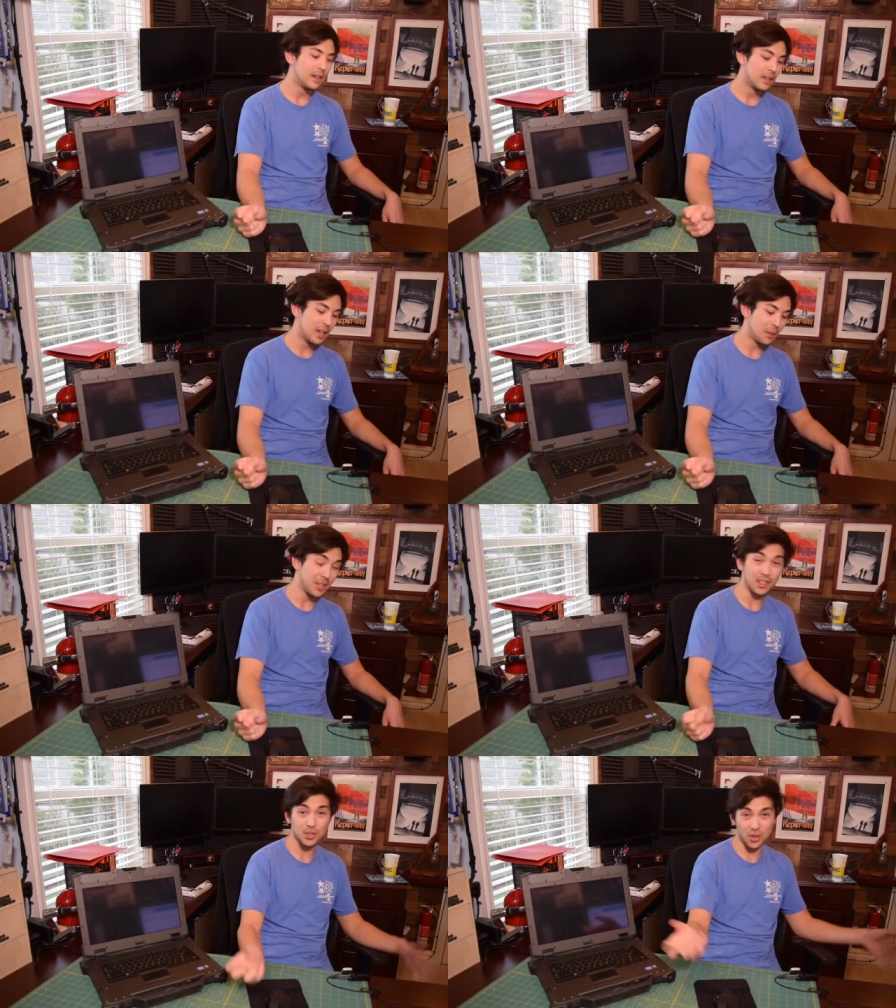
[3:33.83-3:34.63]
Um,
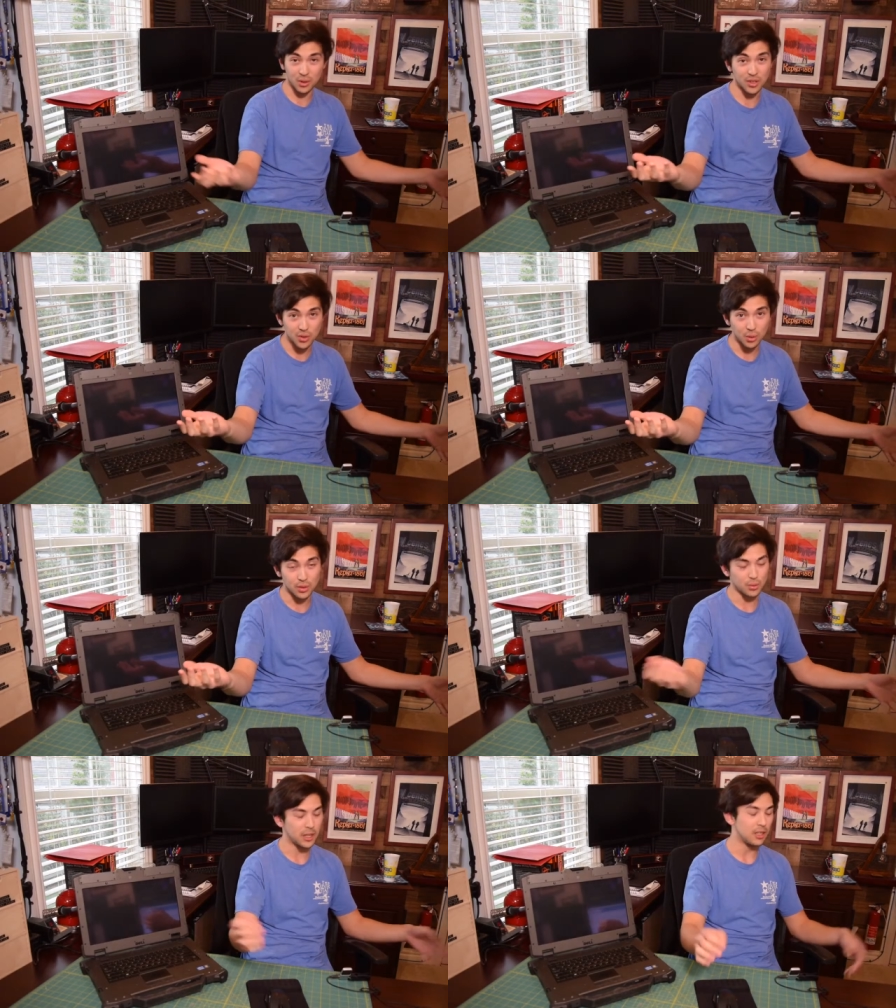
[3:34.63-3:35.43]
and also going to school
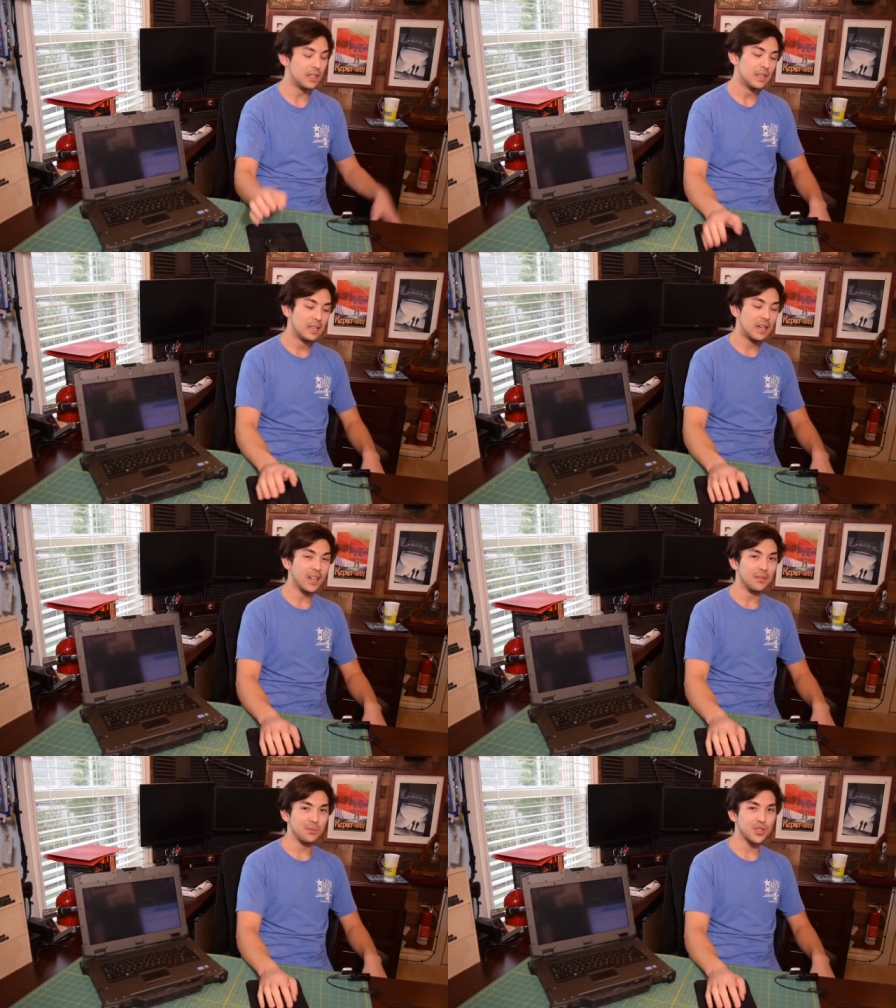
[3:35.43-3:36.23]
as well.
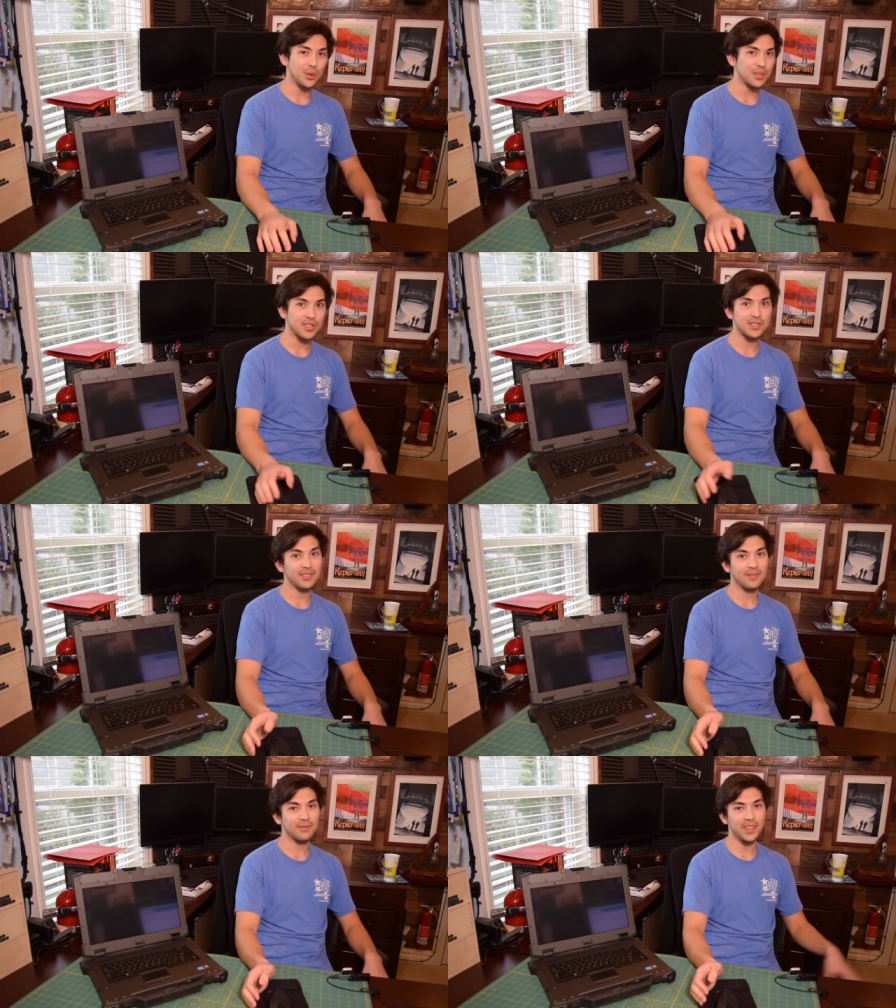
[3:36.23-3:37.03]
Um, so it's
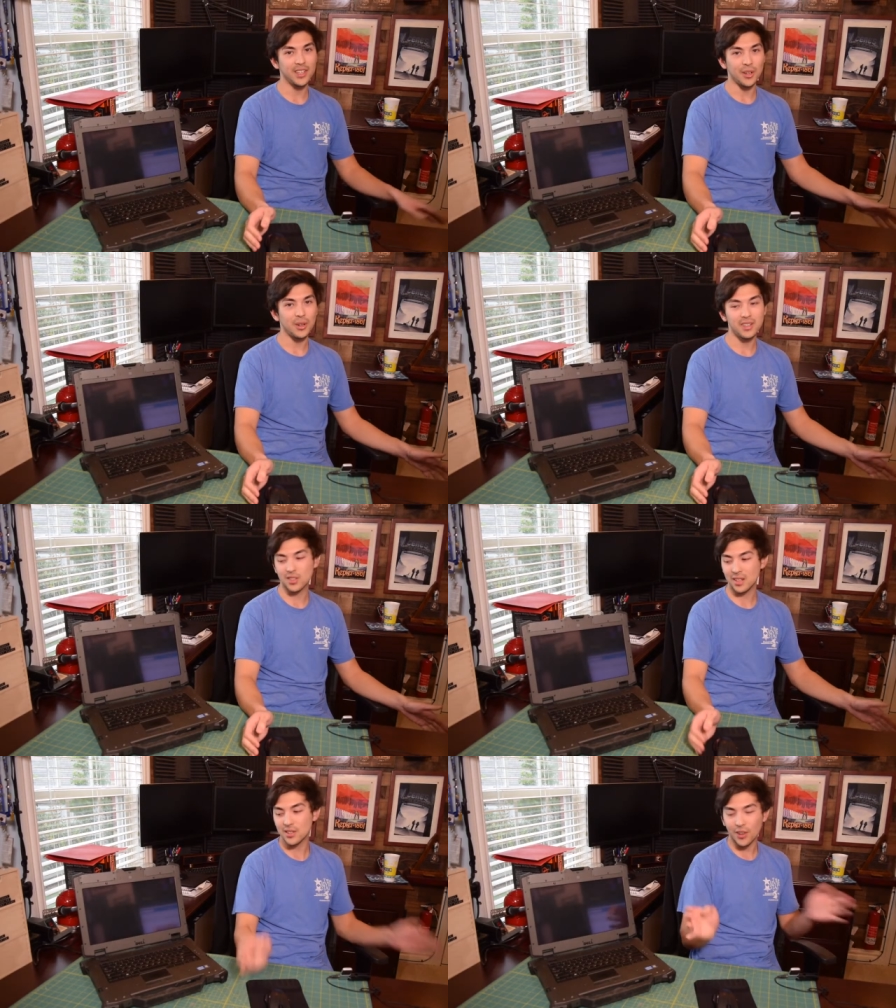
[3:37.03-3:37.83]
you know,
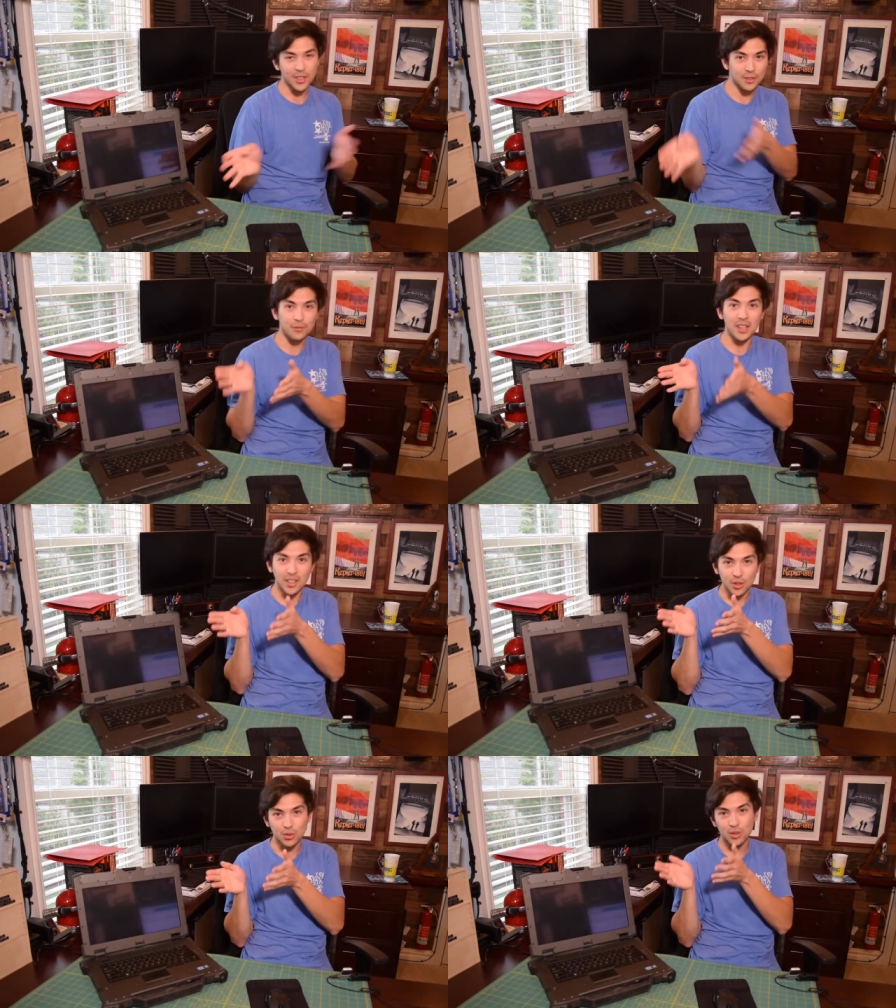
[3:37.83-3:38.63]
it's it's hard to fit
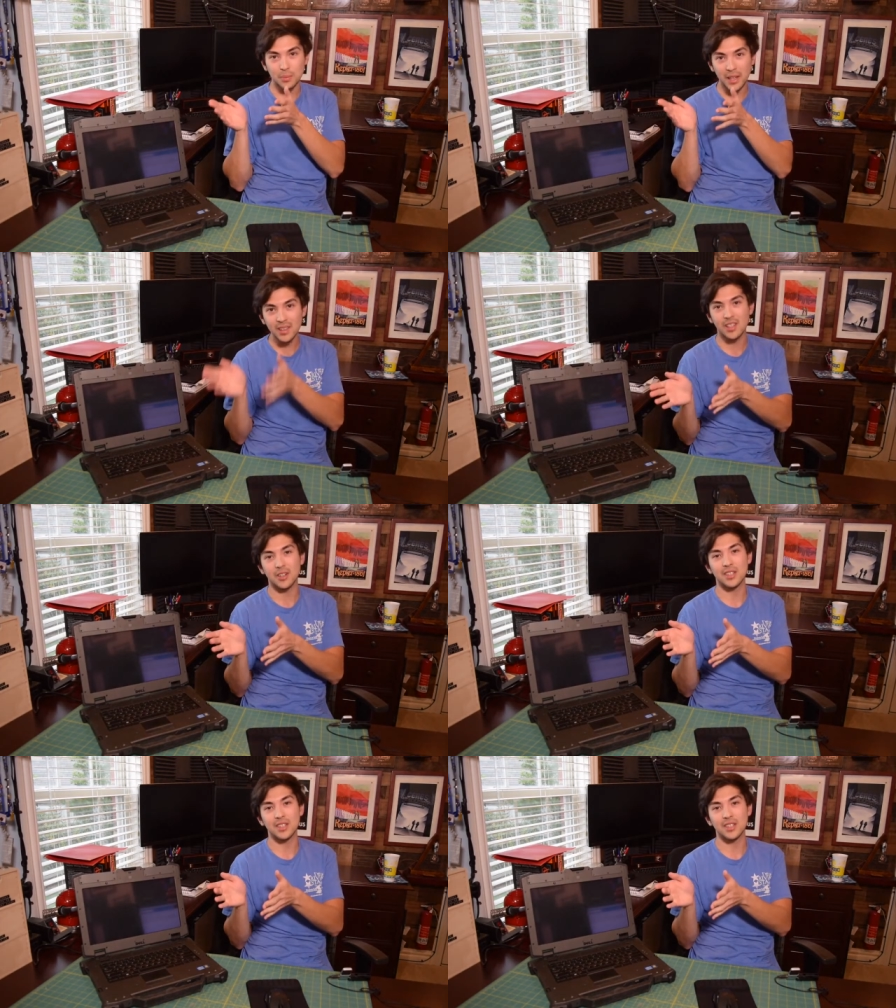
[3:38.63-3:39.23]
YouTube in there.